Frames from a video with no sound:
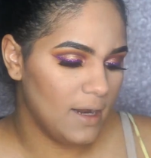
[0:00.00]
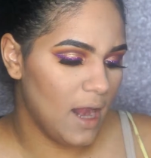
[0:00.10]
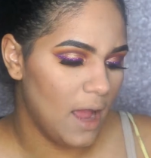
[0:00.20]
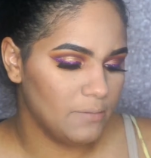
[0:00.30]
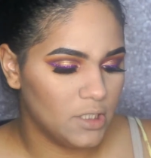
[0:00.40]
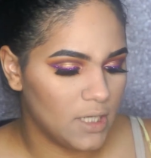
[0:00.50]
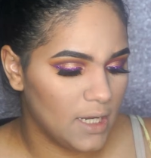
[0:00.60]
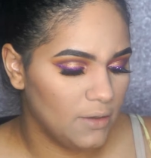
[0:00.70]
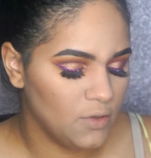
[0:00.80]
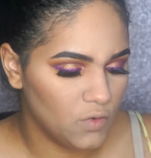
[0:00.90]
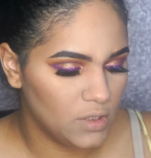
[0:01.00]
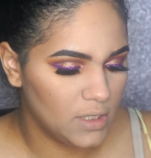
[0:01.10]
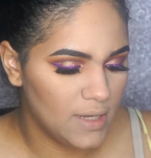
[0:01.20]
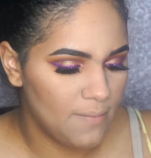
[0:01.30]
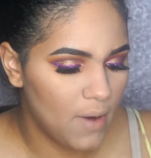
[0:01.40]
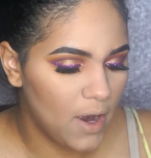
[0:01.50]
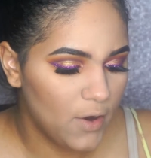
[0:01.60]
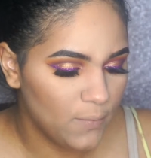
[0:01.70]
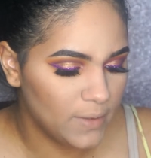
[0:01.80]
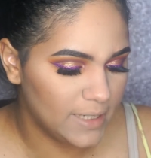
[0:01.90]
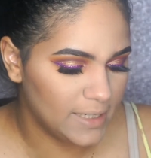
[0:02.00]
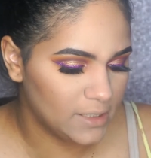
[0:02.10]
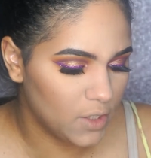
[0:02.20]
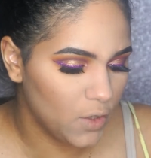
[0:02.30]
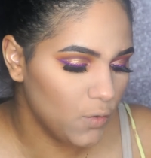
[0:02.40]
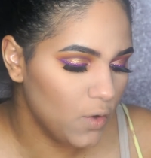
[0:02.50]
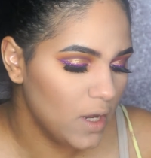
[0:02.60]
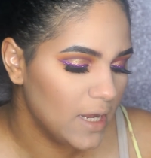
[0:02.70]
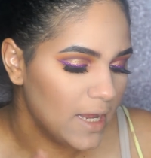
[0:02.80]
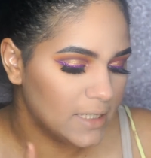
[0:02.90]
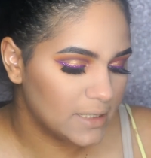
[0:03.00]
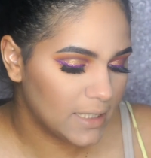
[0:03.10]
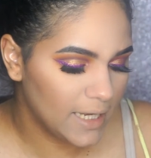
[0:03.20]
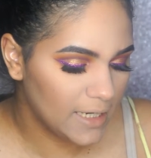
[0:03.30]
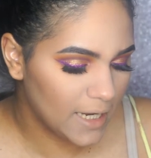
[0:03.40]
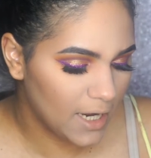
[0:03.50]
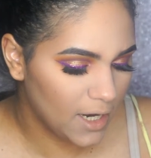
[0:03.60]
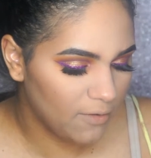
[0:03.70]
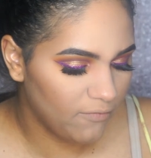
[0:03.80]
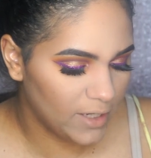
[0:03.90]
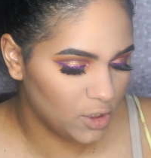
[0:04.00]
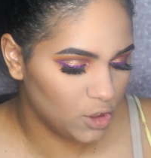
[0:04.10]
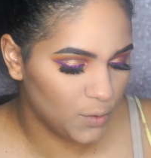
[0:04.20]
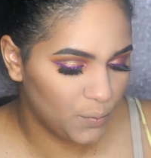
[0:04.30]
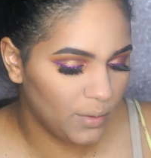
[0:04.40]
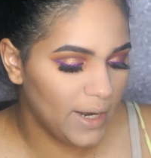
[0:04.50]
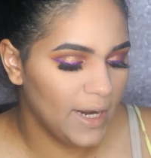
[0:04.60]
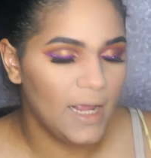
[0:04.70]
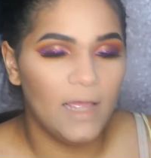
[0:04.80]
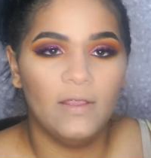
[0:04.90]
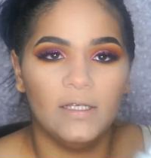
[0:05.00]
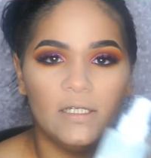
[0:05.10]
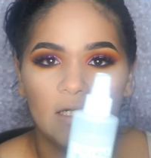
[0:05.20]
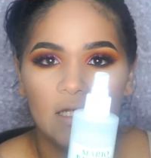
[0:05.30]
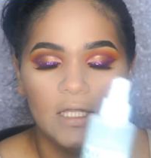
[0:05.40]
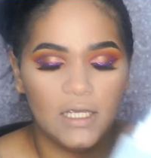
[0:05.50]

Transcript: and I'm just gonna use the Mario Badescu skincare facial spray and this is in